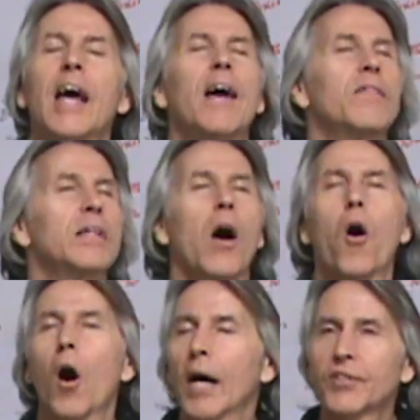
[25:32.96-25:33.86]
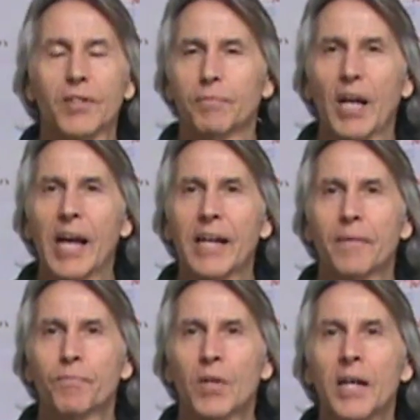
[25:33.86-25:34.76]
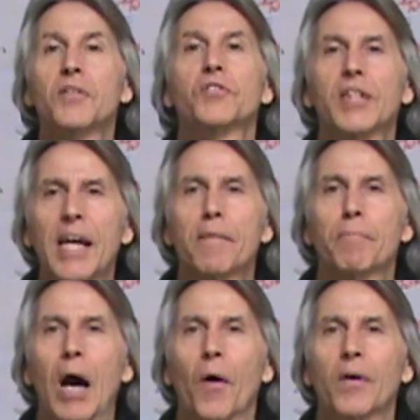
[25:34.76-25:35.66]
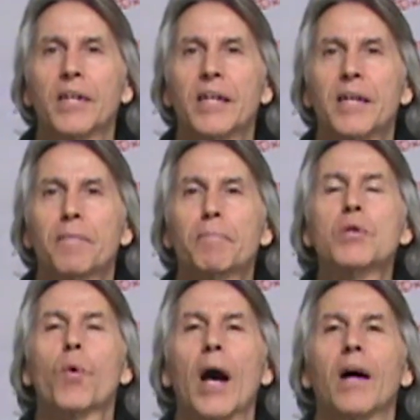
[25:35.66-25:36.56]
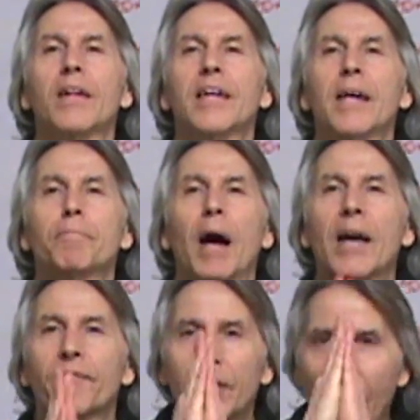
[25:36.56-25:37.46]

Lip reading: have an awesome day. Stay empowered. Be well, and bye for